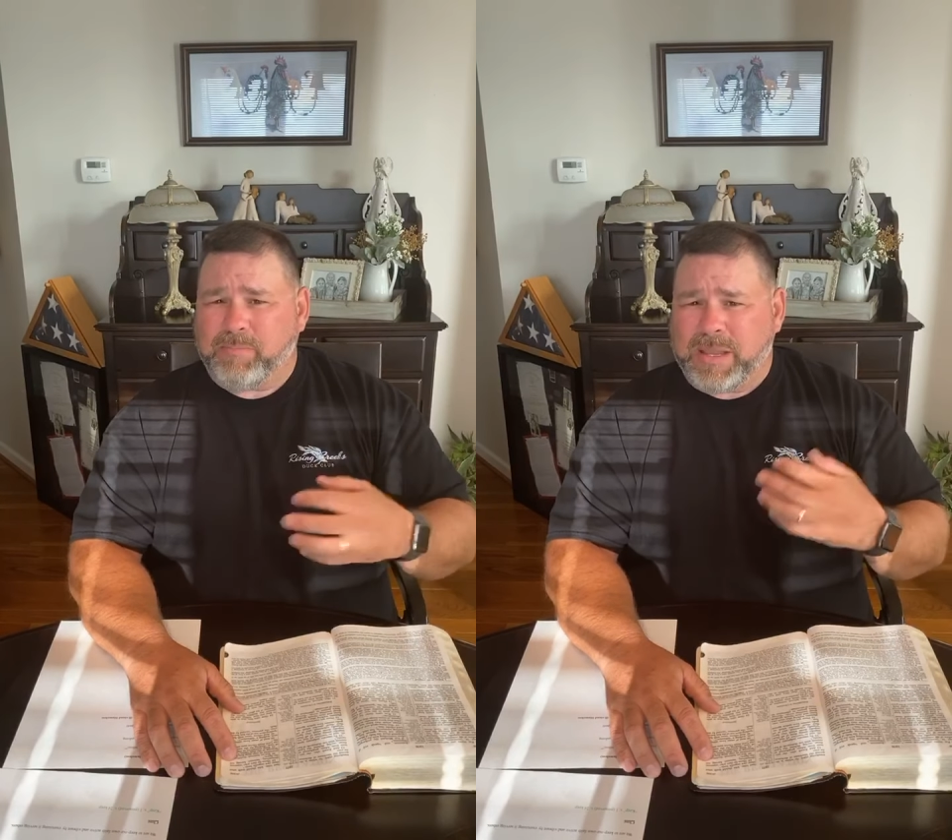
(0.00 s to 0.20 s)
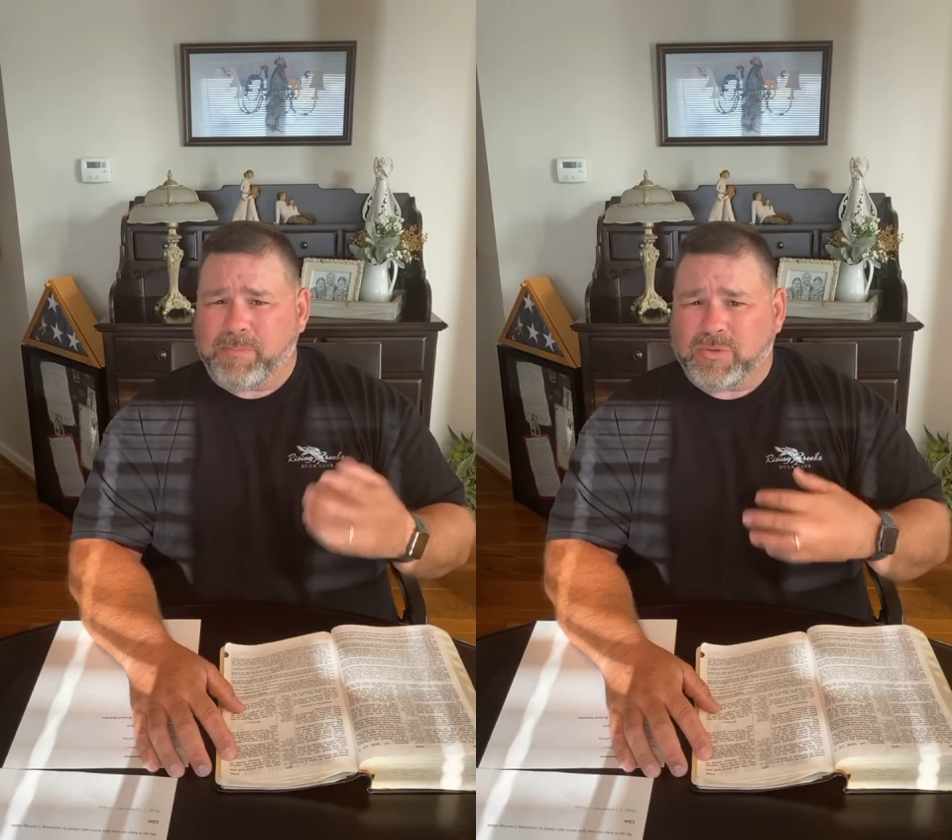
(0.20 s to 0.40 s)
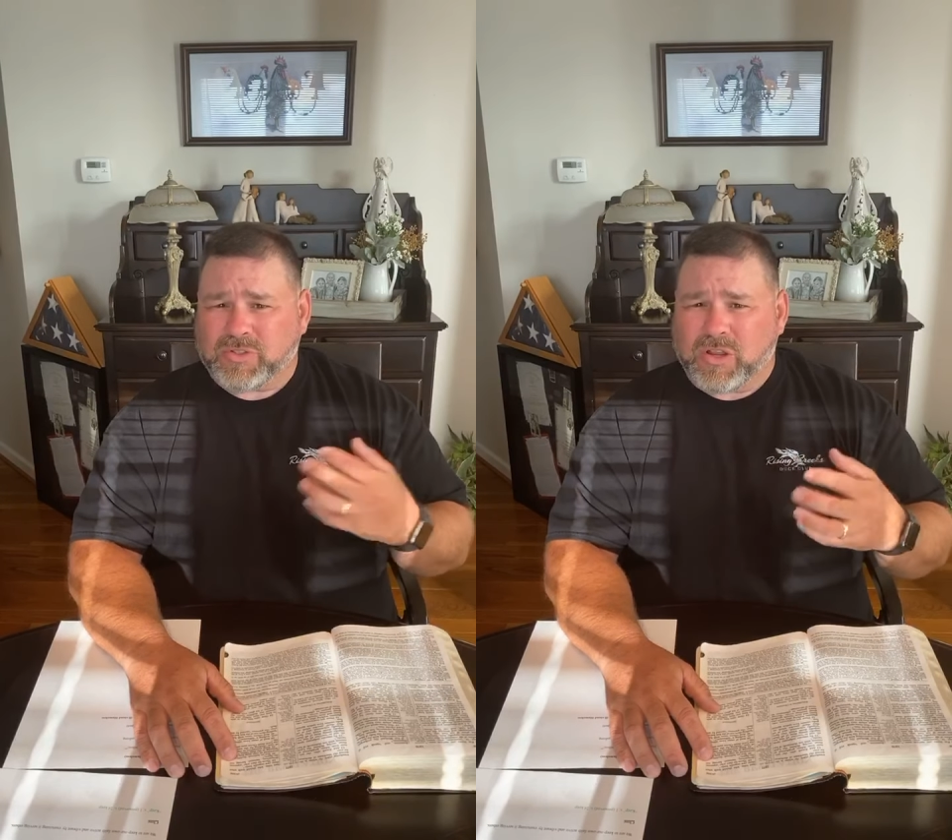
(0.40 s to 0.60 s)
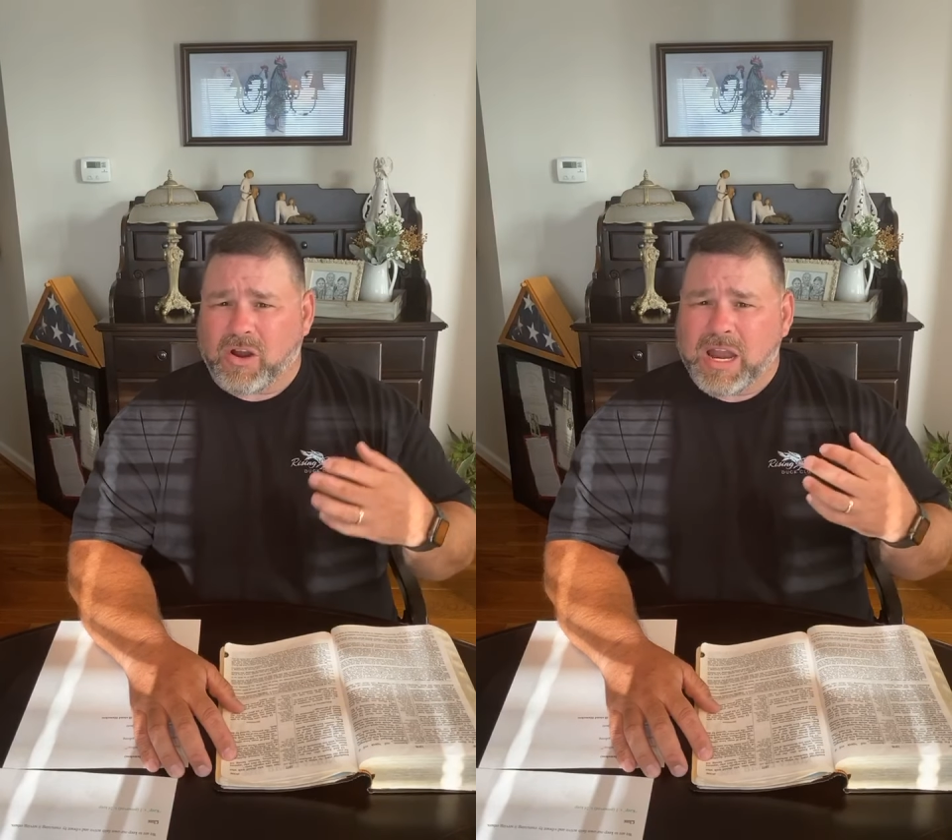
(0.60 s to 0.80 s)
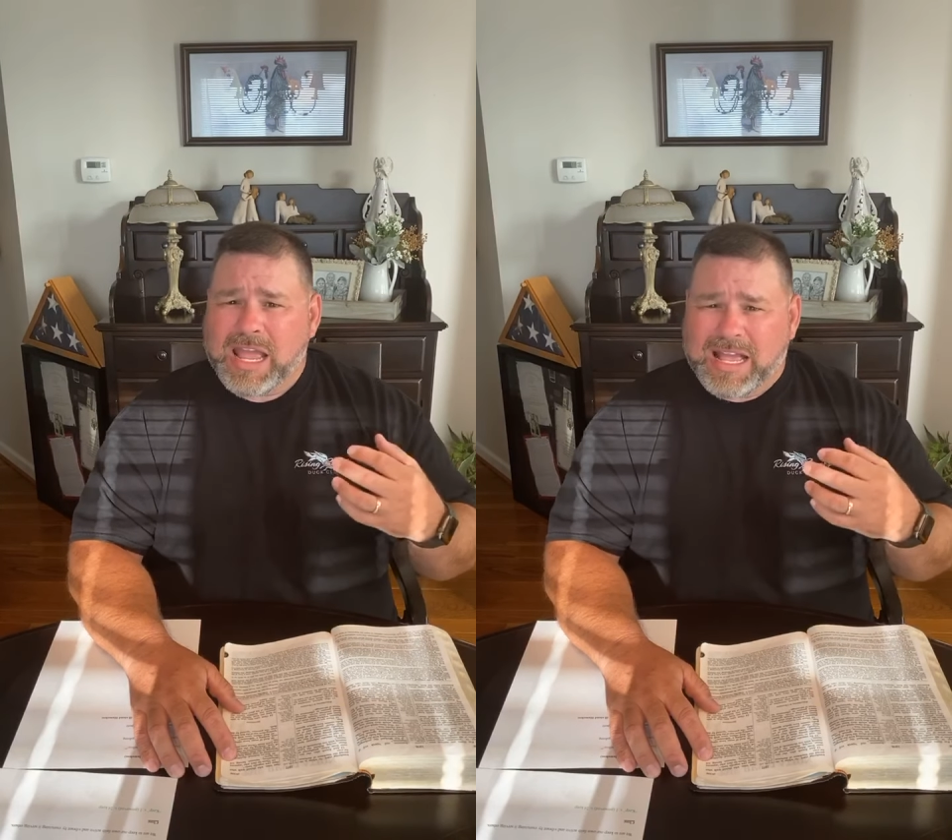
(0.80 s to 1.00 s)
People
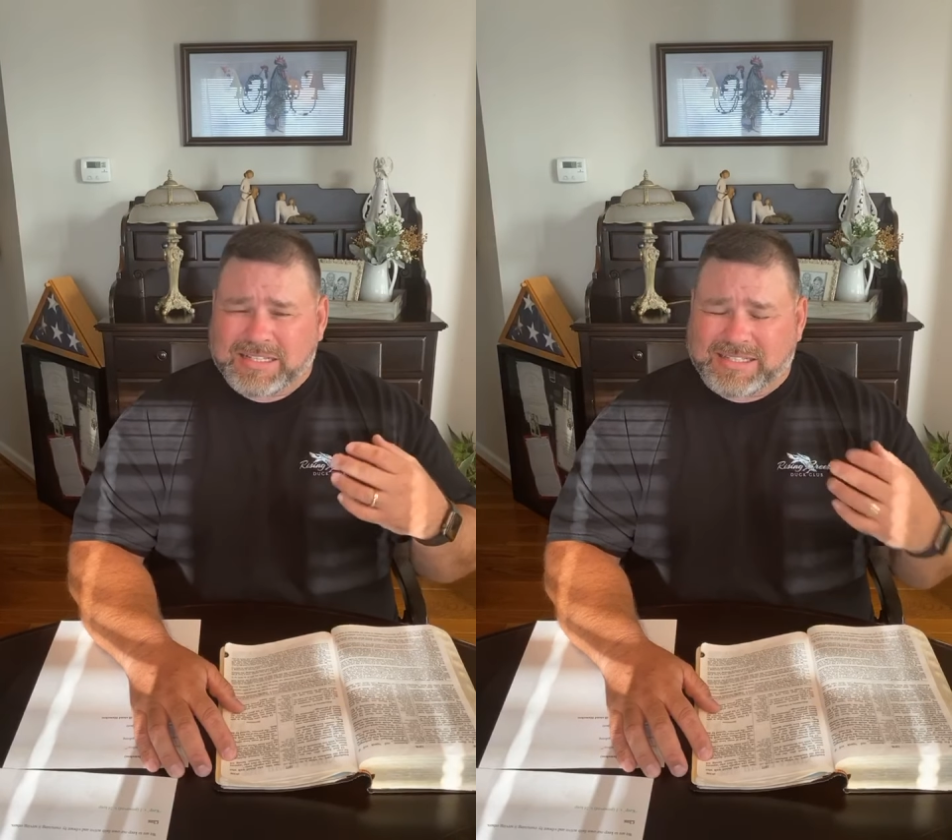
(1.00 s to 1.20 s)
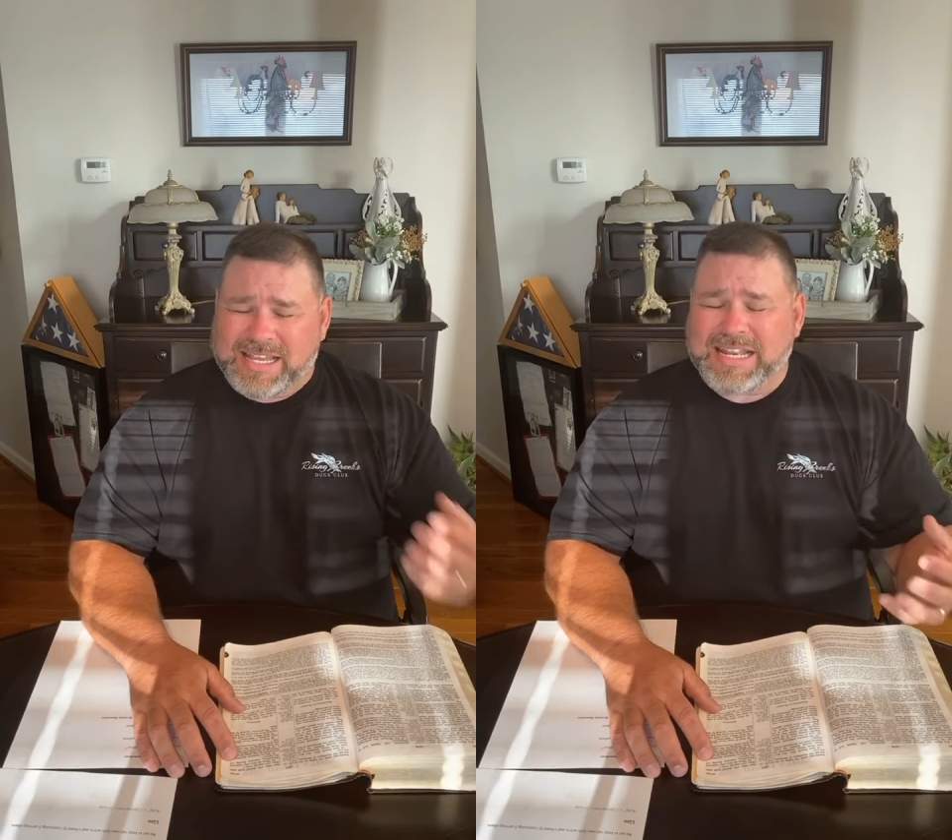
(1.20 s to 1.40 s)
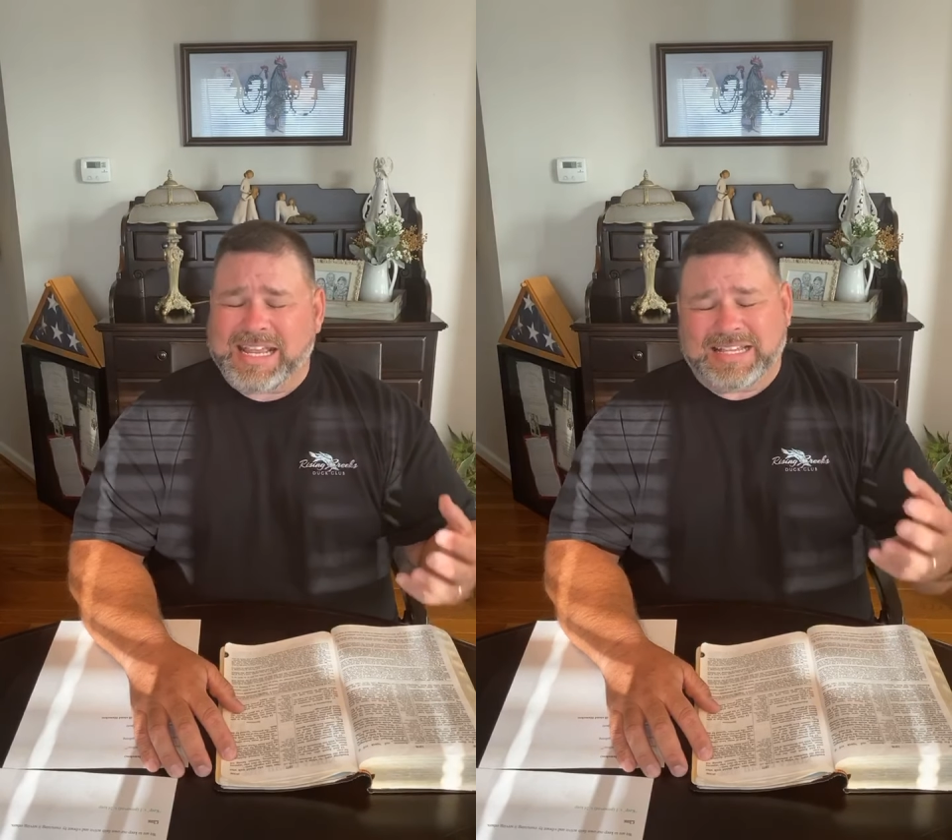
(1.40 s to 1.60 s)
start sinning